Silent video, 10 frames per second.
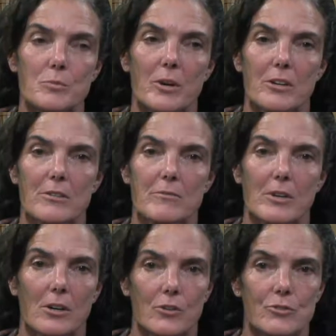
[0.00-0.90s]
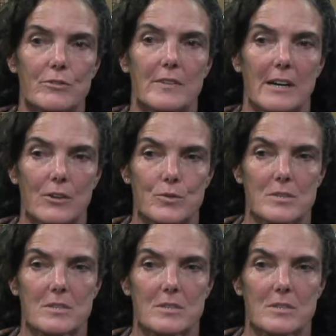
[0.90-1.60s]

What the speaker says: part of the culture of the House